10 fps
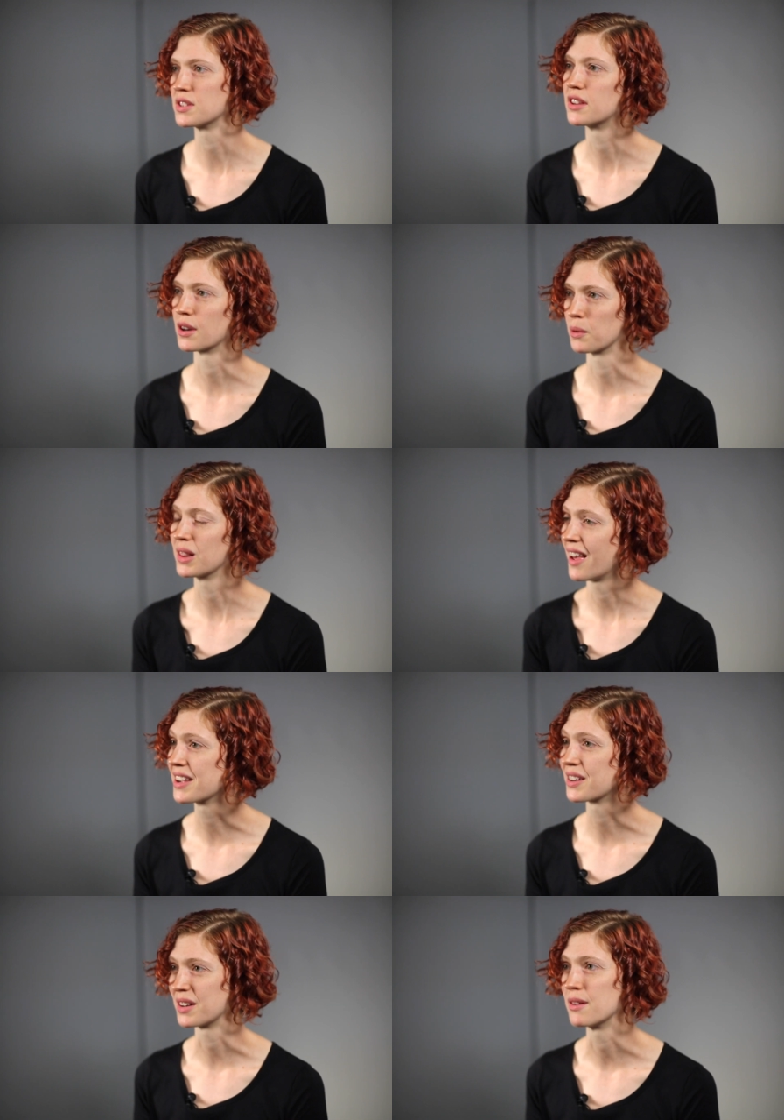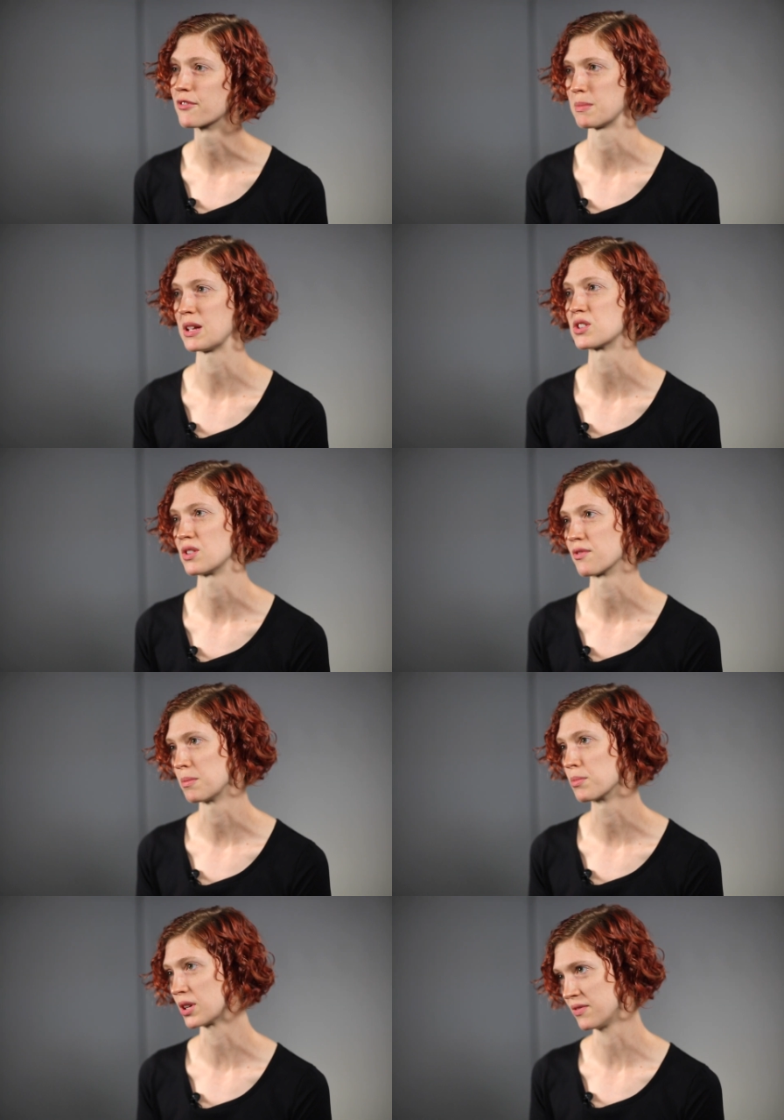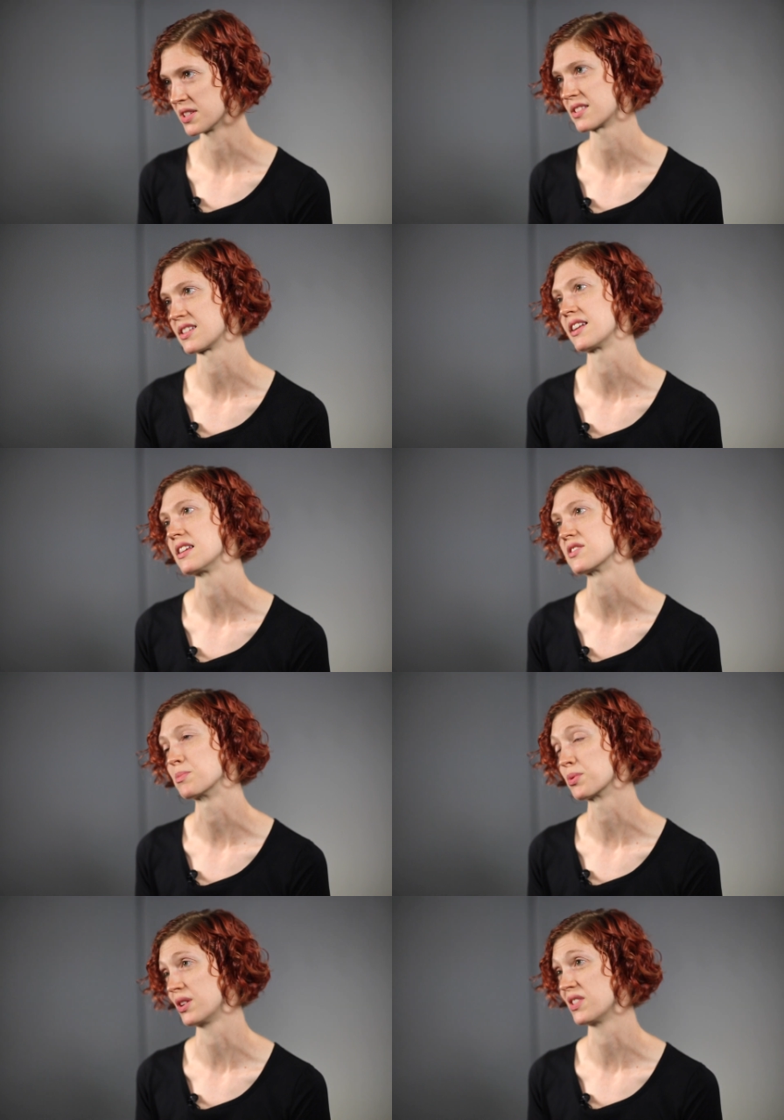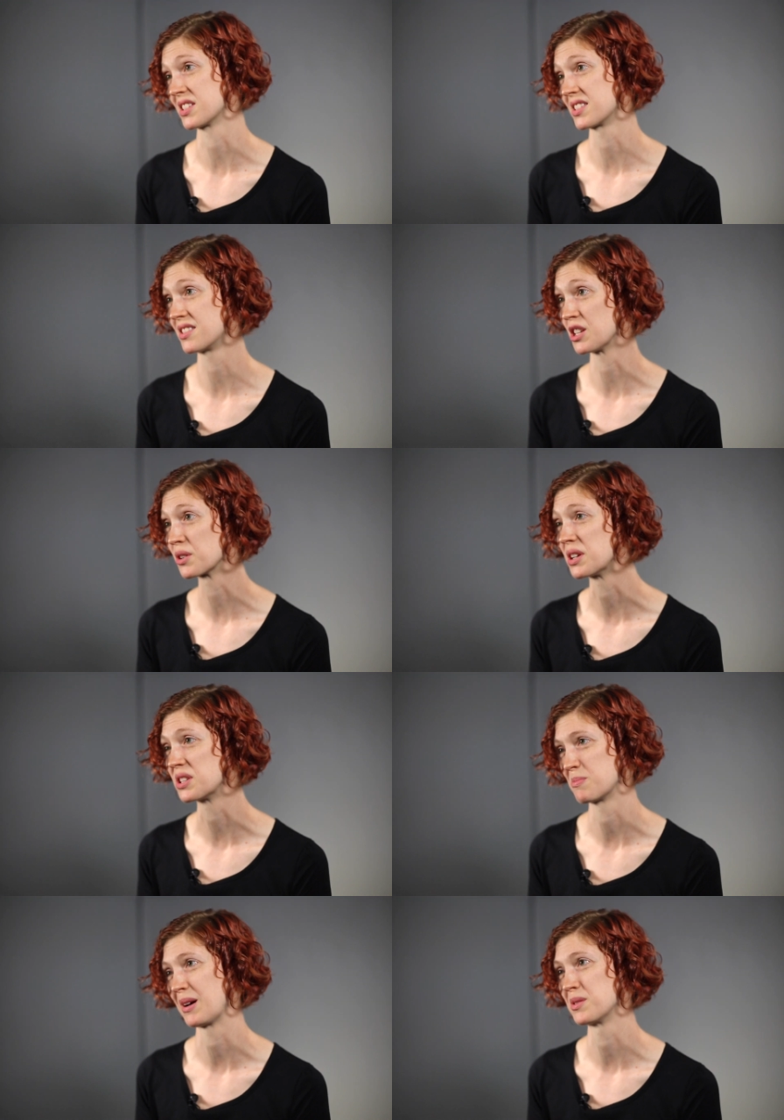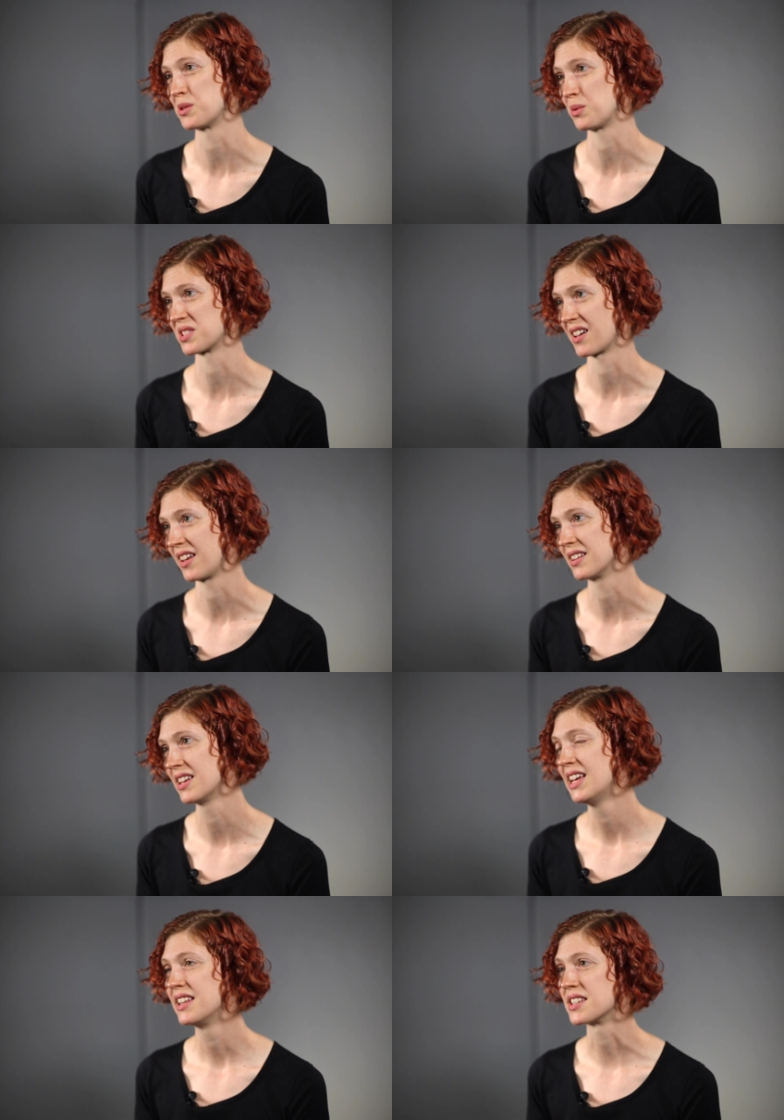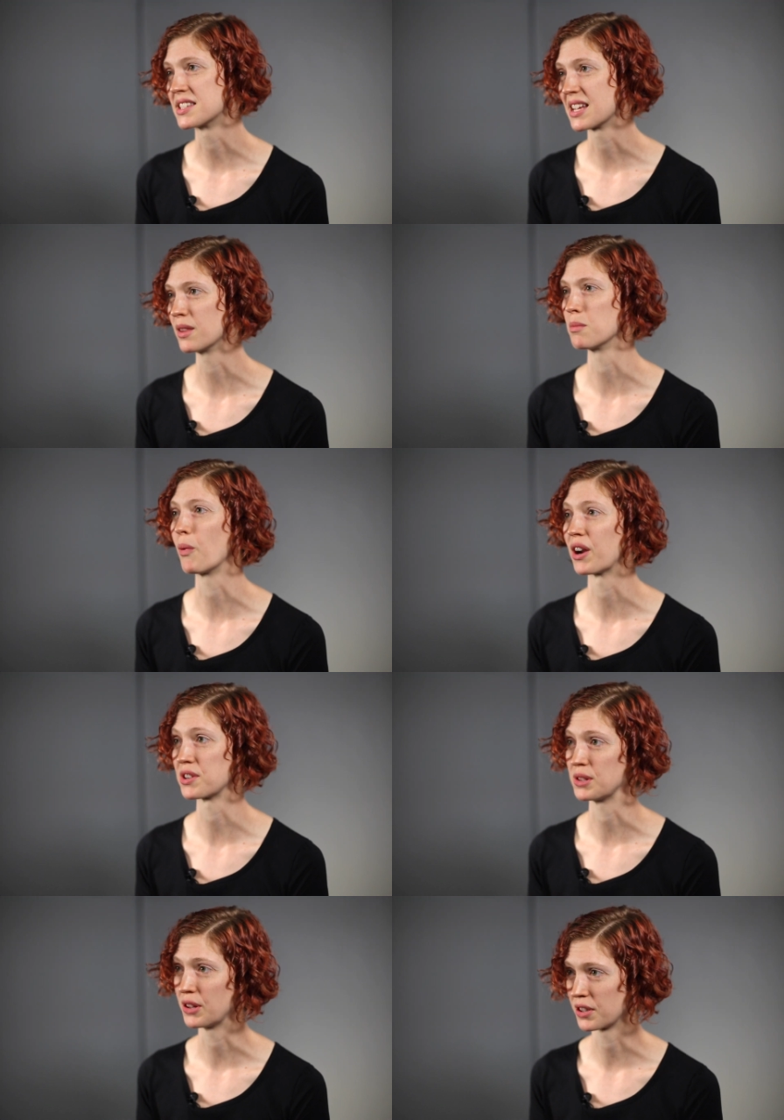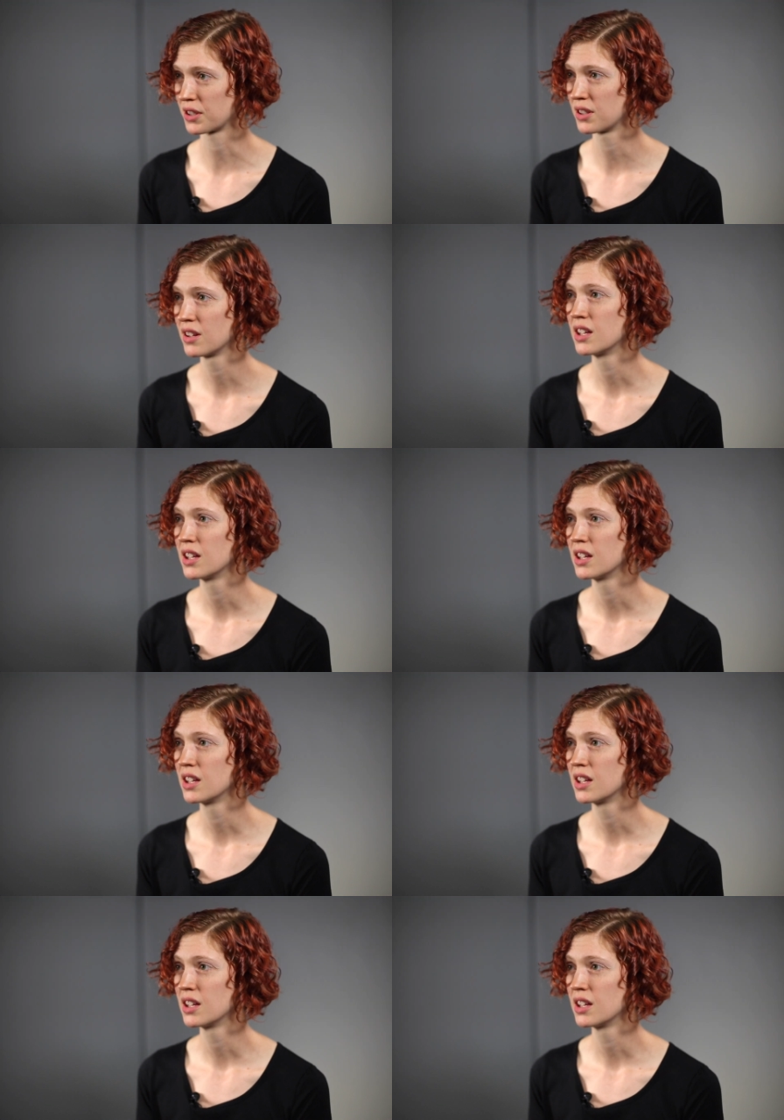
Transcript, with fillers: They're relying on information from previous studies and previous theories about suicide to tell them where to look.